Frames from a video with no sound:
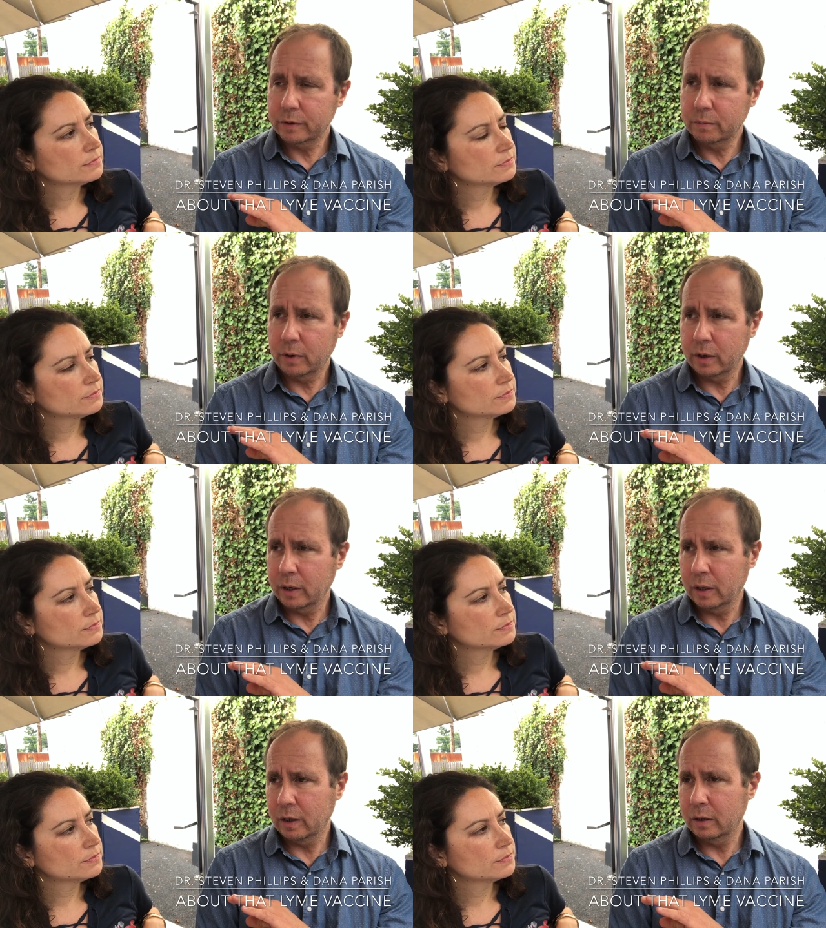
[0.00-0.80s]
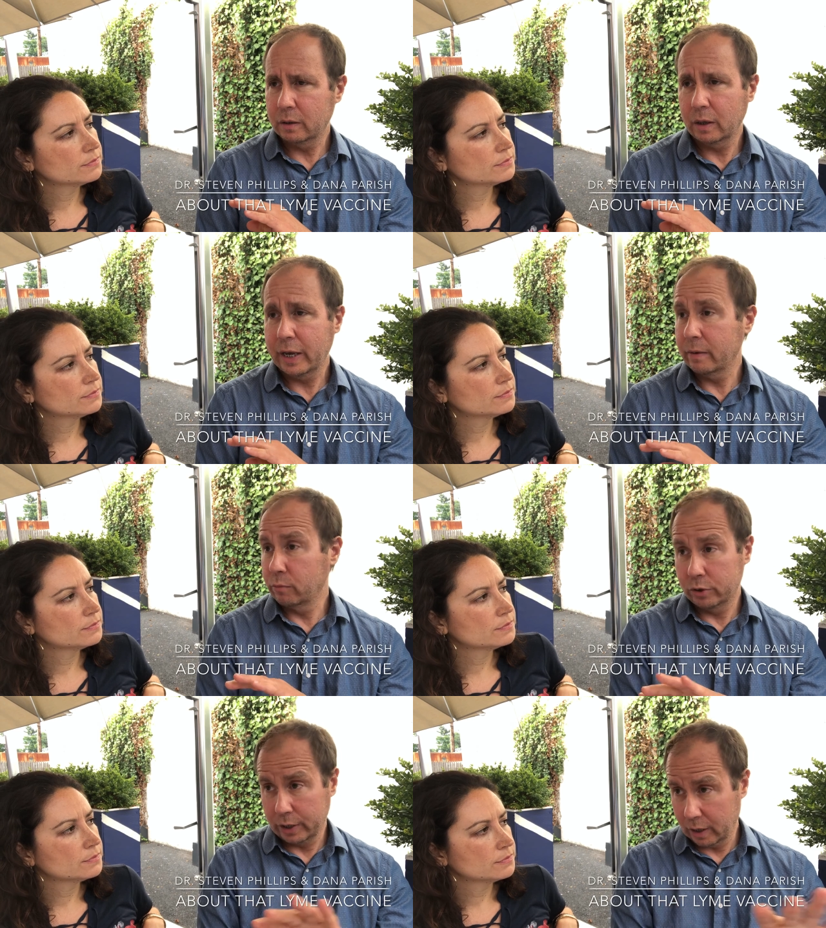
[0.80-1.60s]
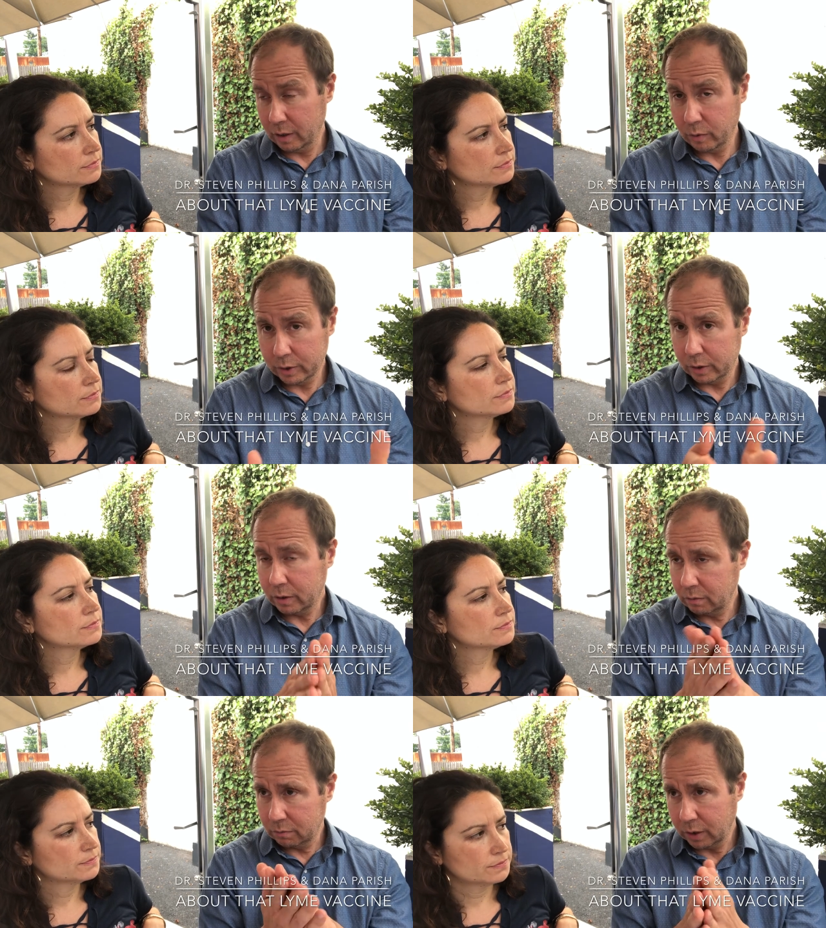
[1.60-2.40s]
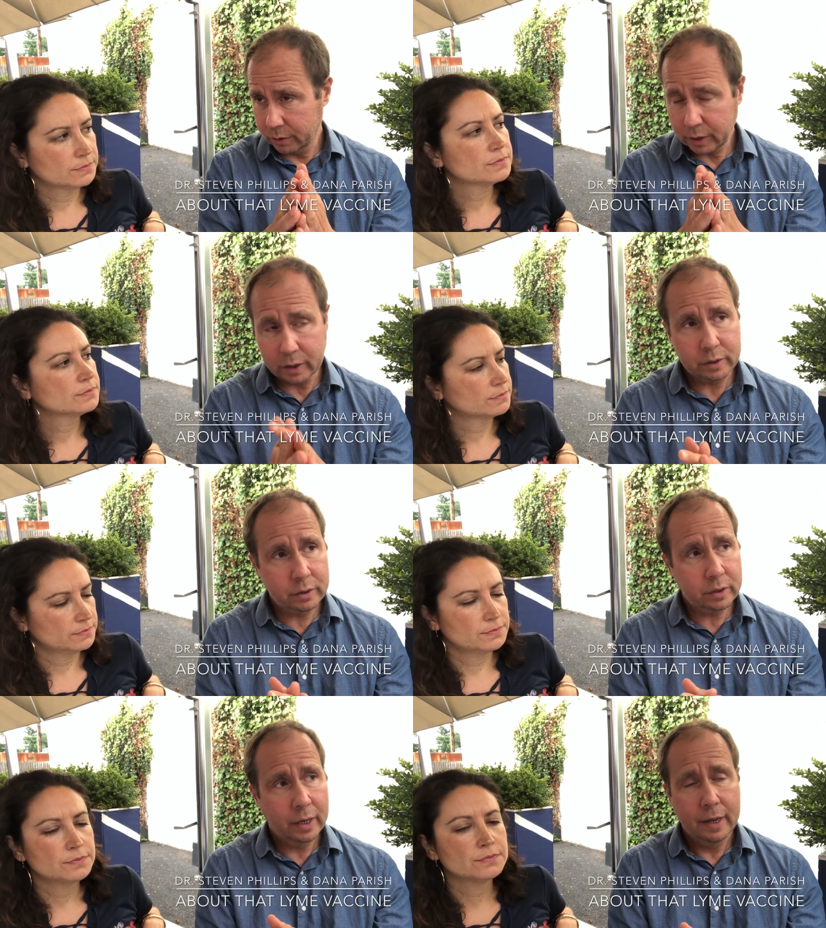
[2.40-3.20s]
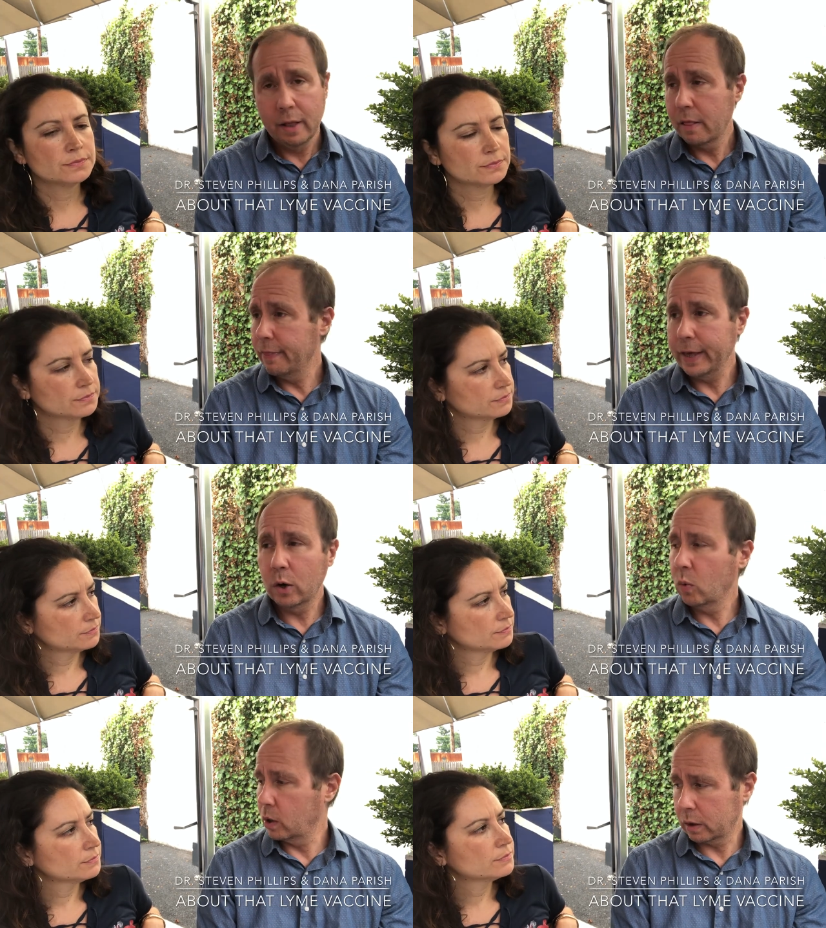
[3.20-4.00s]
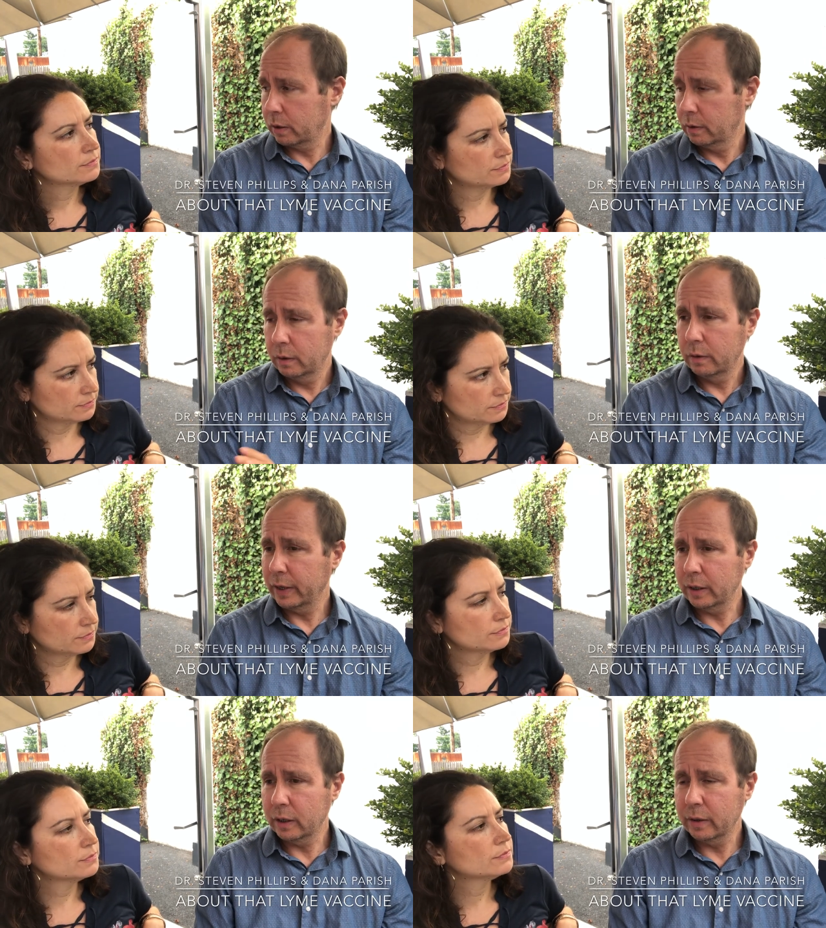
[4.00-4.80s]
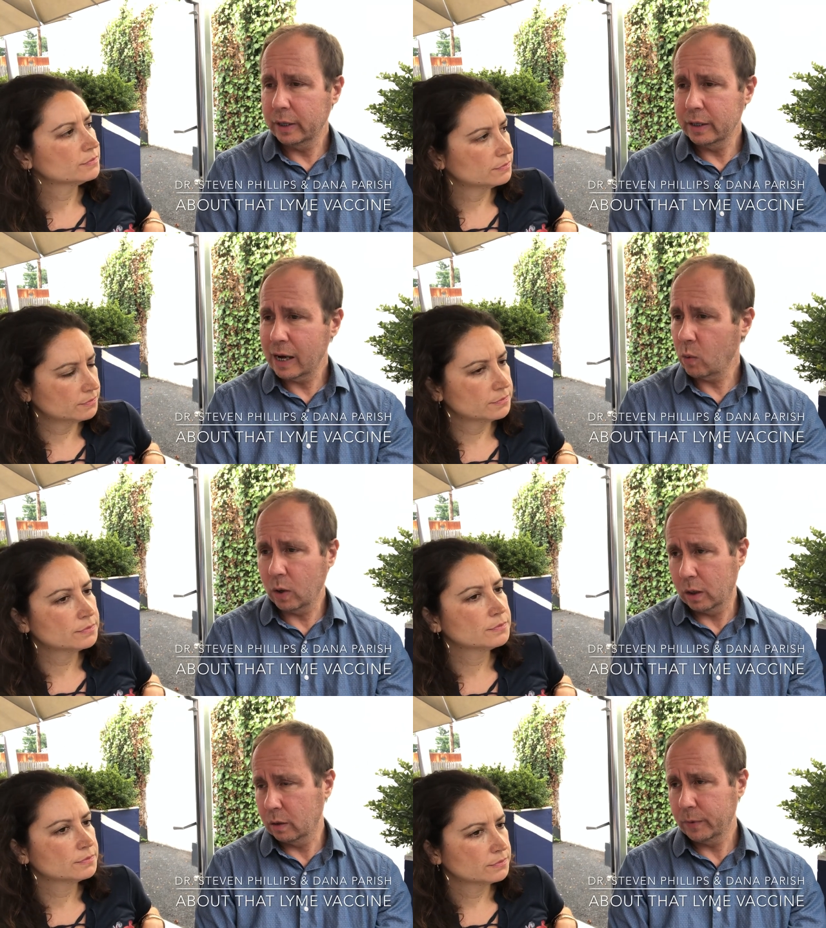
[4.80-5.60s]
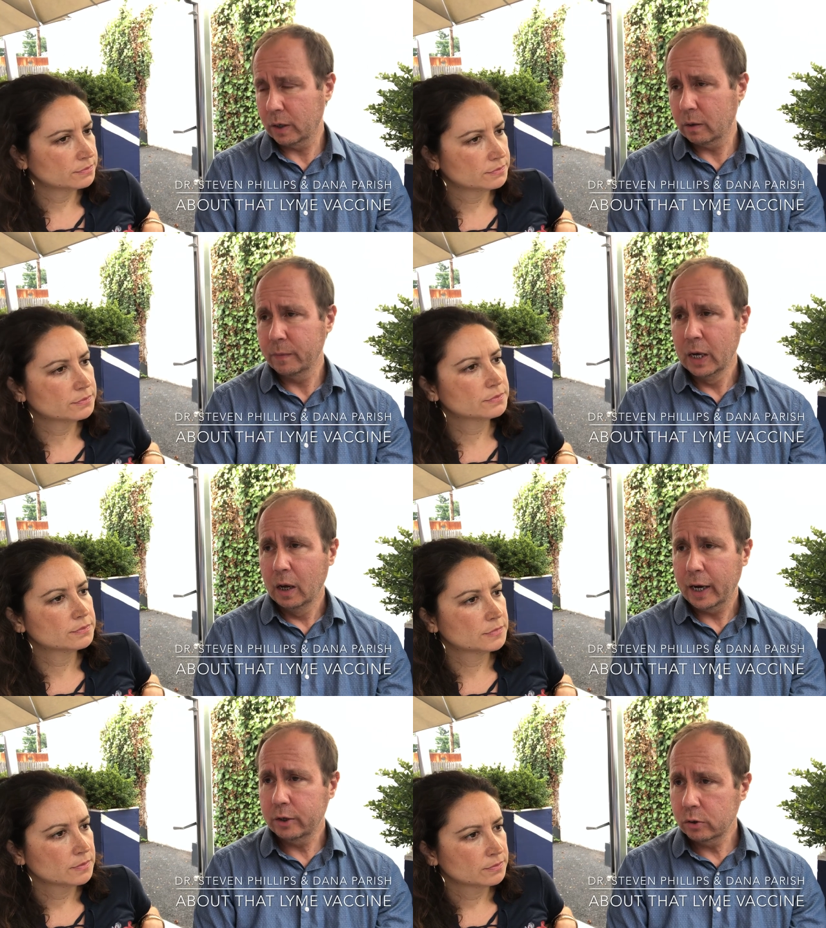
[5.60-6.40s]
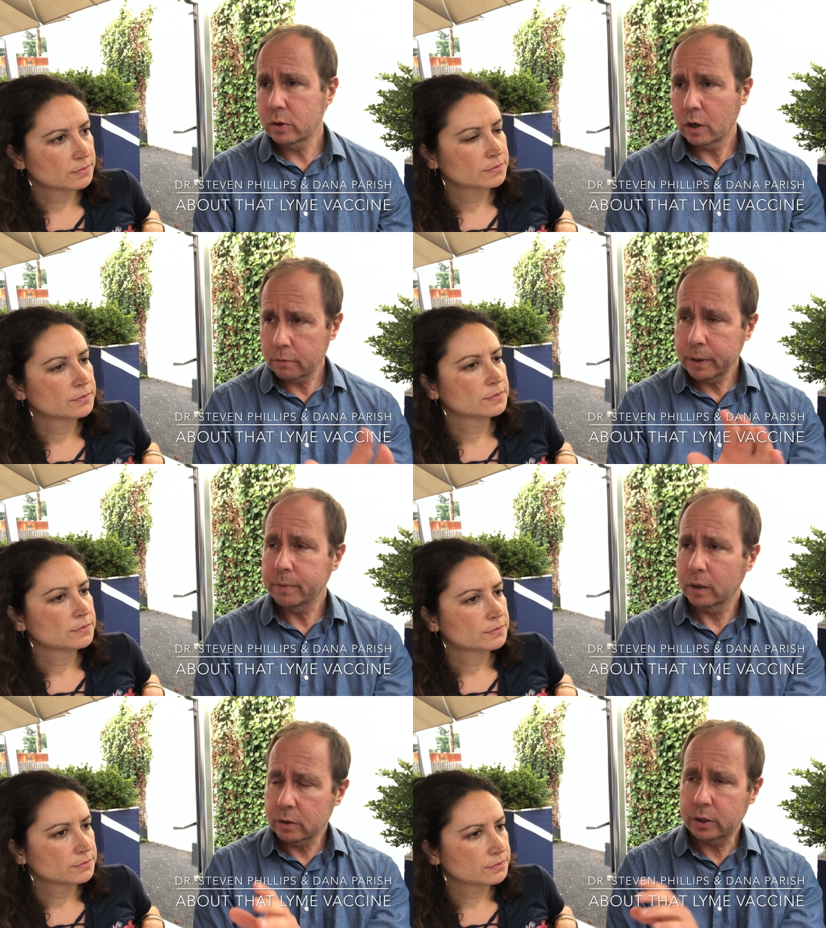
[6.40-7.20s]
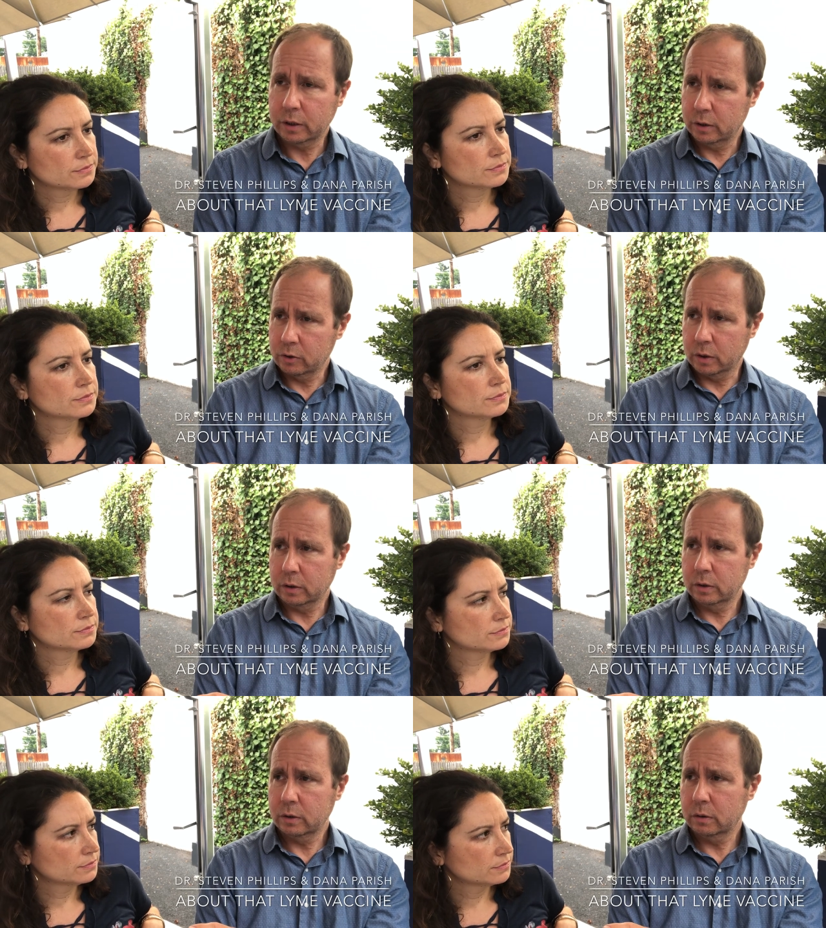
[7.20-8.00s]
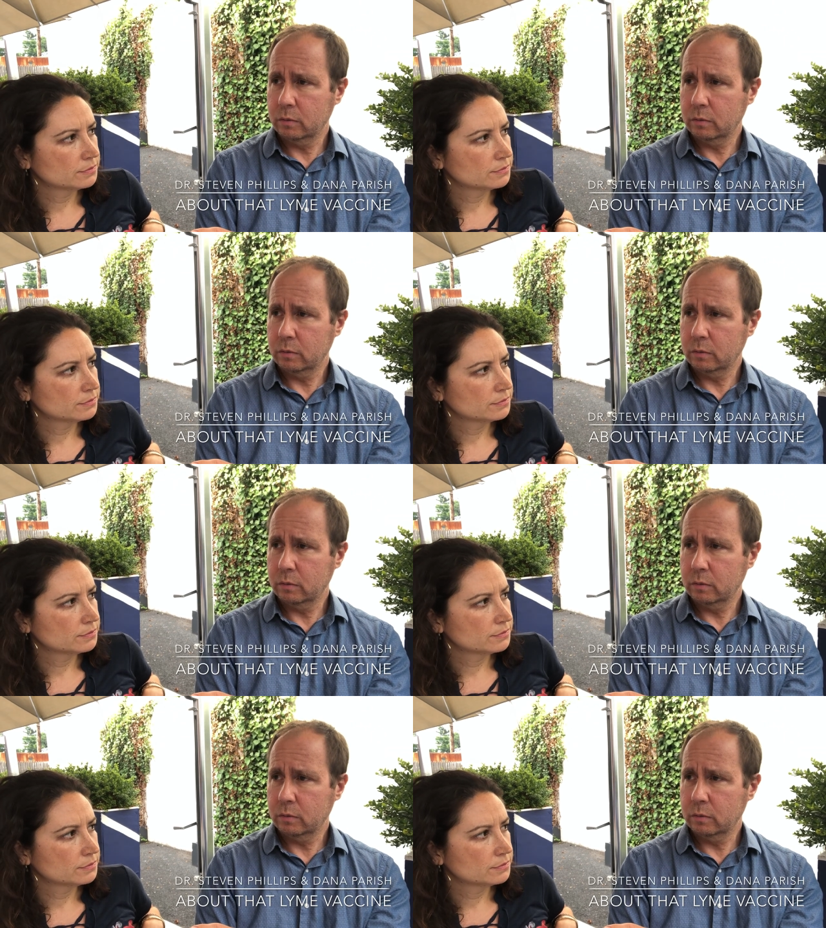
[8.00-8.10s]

Speaker 1: for Bartonella and Brucella, which are close cousins. Mm-hmm. They don't work. Mm. They, they not mm. well. You know, mm. I do start people on single drugs